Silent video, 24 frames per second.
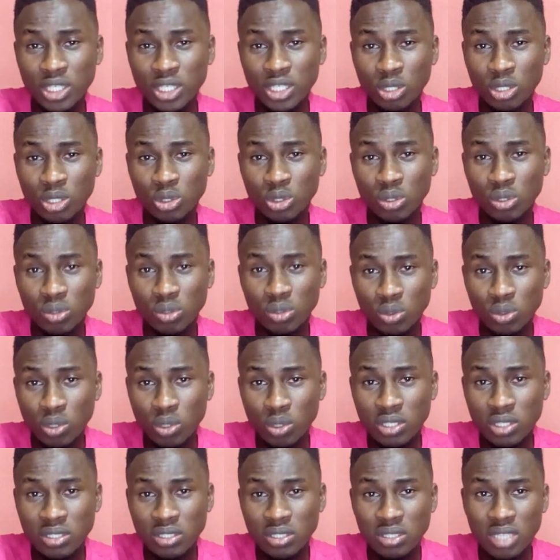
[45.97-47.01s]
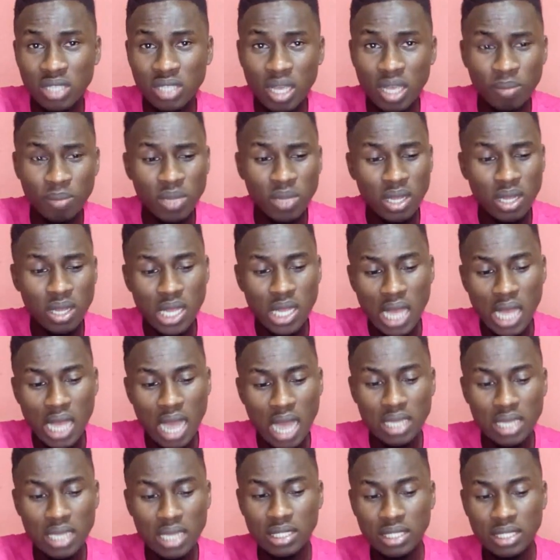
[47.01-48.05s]
you can do on the system, how the
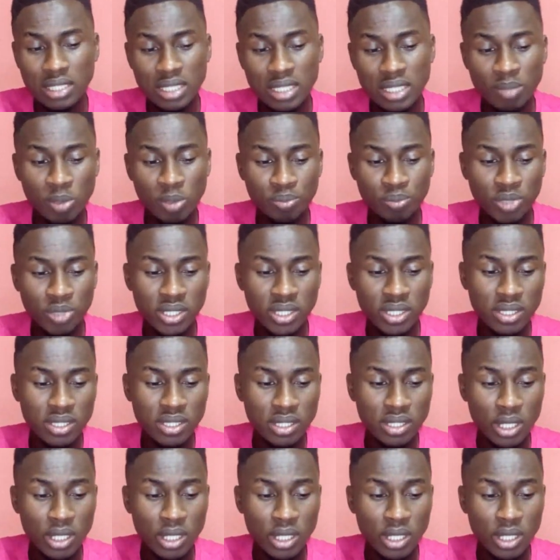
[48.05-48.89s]
system operates,